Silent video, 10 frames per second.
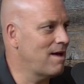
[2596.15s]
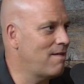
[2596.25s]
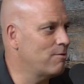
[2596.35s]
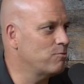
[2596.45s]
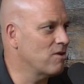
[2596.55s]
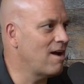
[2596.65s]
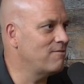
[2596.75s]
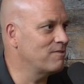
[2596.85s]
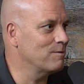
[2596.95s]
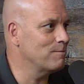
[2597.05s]
Allo
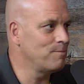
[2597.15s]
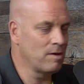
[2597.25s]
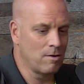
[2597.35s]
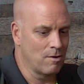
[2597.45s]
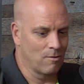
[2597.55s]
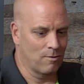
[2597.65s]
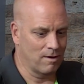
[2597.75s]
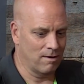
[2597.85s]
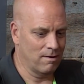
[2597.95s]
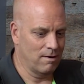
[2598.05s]
drive-through,
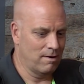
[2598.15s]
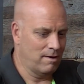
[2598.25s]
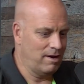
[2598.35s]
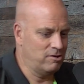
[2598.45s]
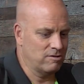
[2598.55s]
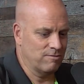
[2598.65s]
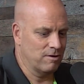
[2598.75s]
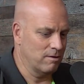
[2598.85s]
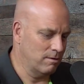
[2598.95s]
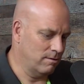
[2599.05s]
where each of our